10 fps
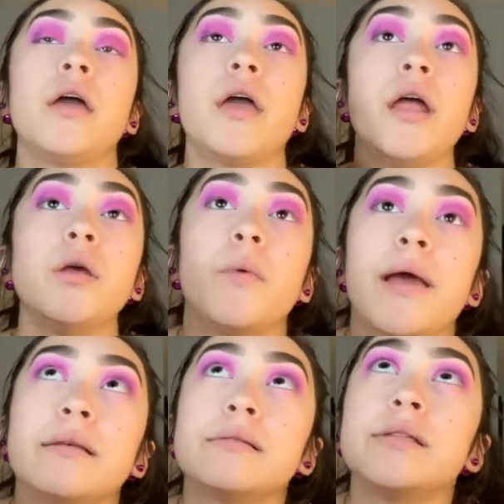
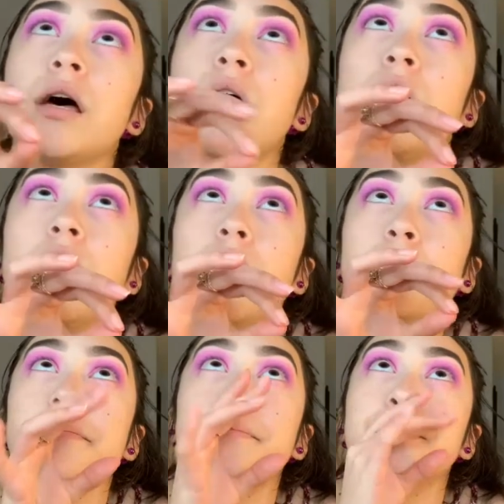Anyways,
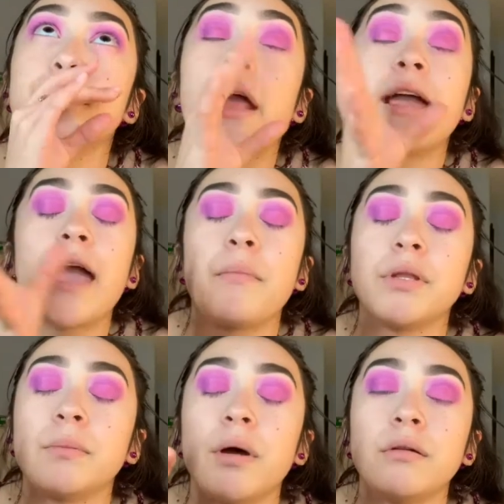I can't put
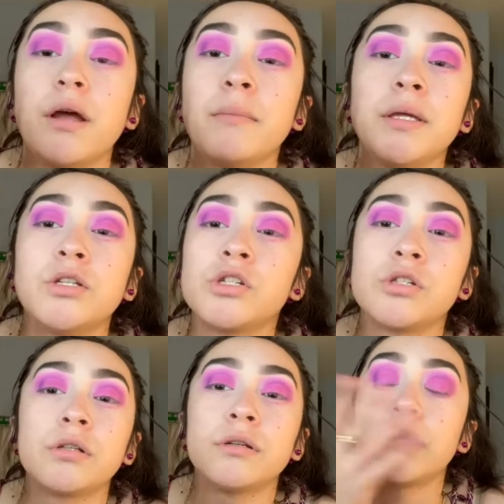them on. I mean, just
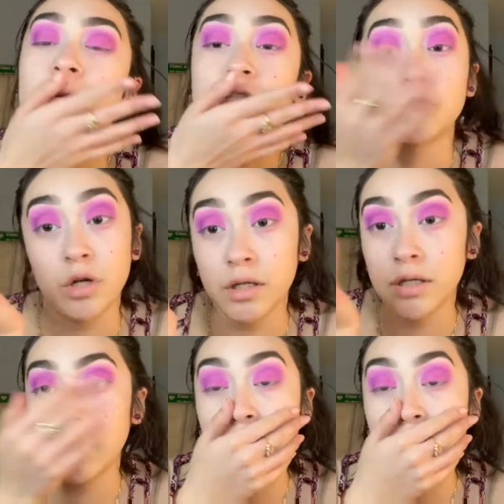struggling.